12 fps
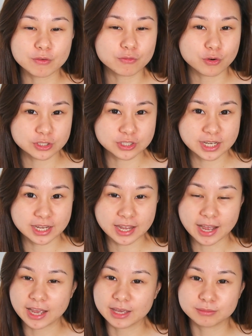for
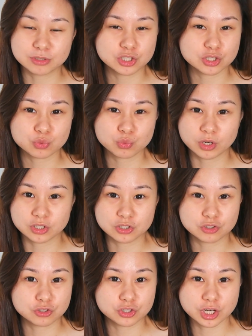today, I just
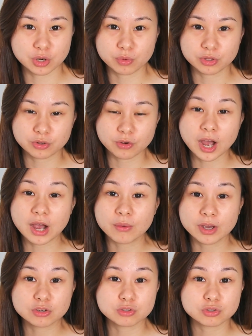wanted to share with you how
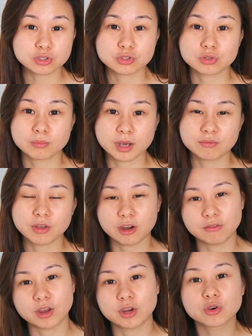I usually do my
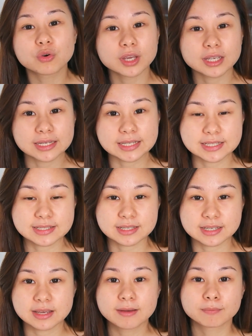very quick and
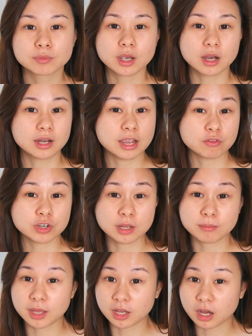easy
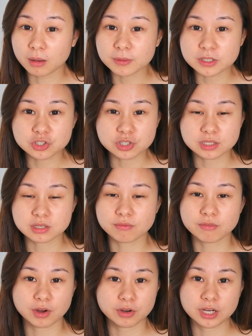everyday makeup. It's just a
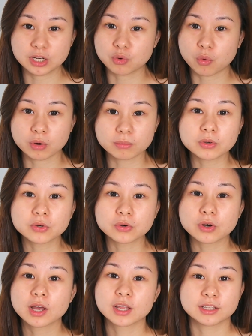very normal,
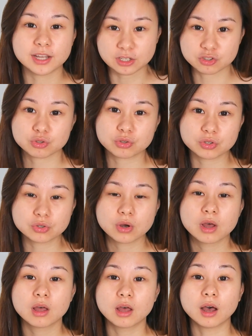natural
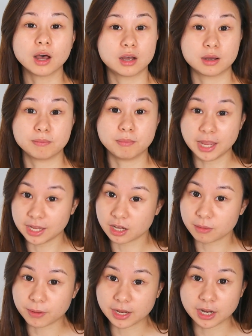
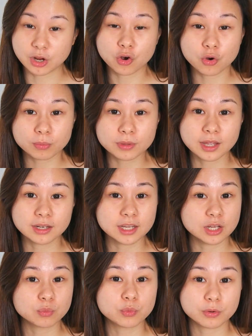makeup, and I hope that
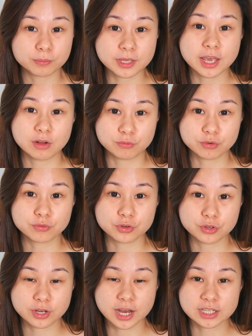it will be helpful for
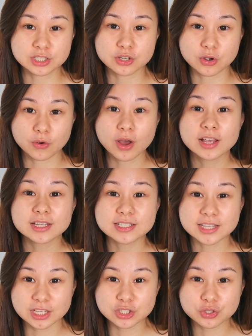you guys. So
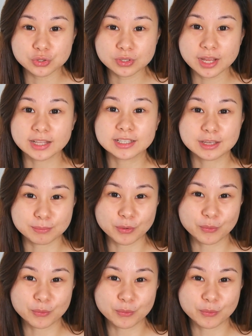stay tuned and keep on